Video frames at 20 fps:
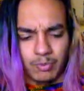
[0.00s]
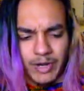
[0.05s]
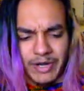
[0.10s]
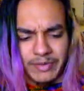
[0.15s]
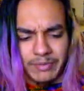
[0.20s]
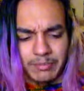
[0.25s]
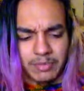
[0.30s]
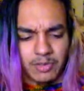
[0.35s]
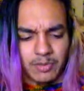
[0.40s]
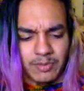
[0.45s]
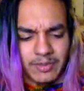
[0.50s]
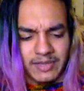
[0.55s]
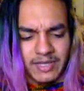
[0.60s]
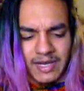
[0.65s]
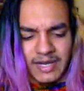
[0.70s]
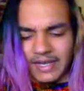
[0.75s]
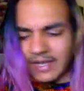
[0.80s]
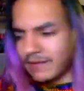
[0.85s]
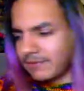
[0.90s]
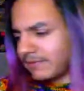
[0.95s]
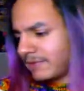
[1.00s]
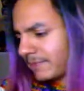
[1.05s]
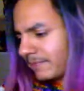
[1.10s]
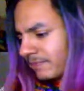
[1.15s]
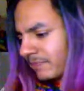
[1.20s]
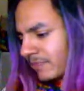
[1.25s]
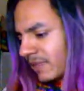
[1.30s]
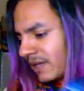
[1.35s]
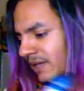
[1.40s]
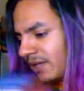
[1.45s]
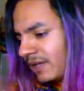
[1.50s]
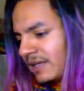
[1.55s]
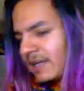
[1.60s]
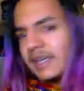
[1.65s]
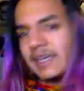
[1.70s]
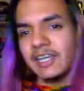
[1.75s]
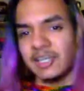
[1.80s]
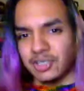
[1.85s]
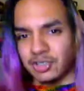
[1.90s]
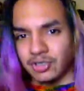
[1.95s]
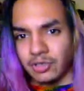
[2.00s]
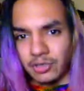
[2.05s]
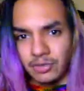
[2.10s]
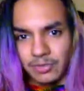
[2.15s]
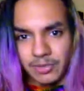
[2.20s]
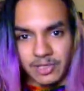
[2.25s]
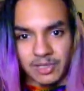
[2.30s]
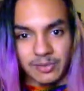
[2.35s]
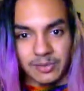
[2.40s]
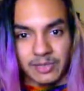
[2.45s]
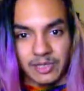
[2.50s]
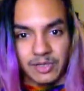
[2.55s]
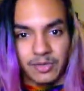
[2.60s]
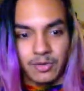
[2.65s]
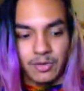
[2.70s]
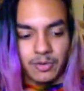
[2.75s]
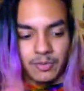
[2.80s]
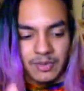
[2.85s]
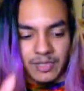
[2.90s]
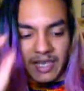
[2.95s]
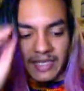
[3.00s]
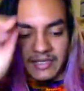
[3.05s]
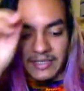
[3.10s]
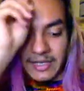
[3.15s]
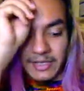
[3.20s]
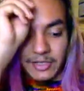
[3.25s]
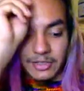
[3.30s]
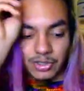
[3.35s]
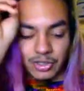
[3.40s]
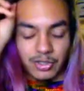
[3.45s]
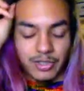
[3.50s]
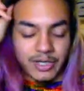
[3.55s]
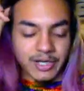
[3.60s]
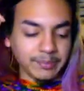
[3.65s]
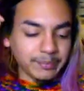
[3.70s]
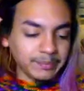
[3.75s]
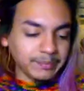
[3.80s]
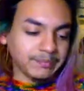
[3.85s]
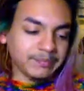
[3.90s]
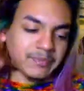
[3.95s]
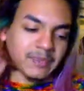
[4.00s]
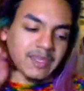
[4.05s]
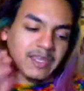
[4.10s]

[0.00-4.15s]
red and blue one that I have. It should look really, really cool as like a trim.